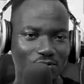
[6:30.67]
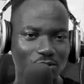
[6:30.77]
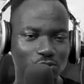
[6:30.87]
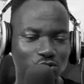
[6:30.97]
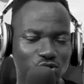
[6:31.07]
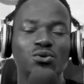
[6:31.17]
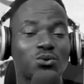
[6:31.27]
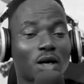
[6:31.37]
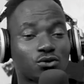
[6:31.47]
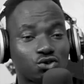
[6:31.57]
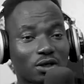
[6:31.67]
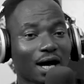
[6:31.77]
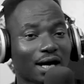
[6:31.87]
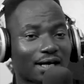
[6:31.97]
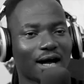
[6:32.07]
to me. Crown truck a
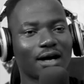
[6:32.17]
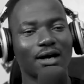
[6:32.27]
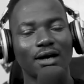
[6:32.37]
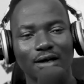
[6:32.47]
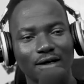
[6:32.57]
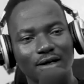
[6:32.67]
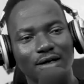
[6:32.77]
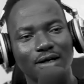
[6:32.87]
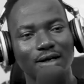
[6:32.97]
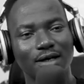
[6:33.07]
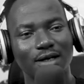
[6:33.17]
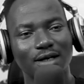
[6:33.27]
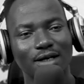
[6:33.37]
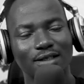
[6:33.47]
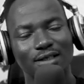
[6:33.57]
crack
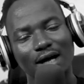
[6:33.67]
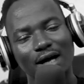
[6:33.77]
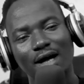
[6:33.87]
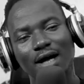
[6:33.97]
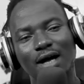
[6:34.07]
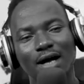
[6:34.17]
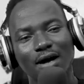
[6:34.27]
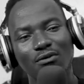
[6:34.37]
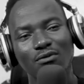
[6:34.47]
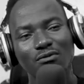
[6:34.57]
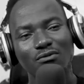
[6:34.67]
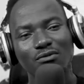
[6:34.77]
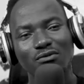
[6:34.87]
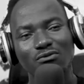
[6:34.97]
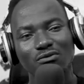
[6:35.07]
now.
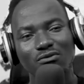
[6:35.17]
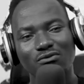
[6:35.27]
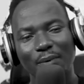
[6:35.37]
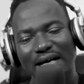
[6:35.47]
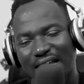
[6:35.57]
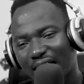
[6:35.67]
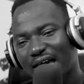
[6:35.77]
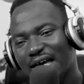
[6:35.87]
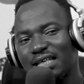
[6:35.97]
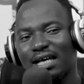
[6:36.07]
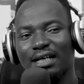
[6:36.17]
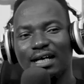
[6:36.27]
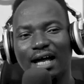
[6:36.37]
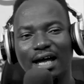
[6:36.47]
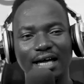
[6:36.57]
Oba can a yika
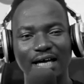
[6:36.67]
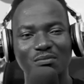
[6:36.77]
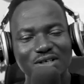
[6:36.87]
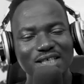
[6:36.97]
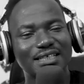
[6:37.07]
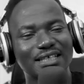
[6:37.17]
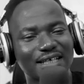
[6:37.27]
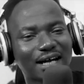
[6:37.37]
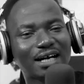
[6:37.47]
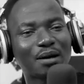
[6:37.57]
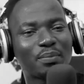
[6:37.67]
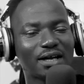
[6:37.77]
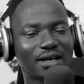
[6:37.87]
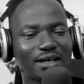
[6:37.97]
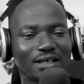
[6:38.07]
crack a muya denka crape.
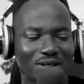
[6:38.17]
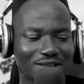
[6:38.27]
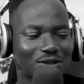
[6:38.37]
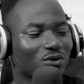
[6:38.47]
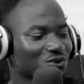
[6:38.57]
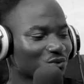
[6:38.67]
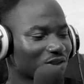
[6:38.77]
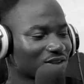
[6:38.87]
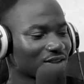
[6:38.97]
No one's switch.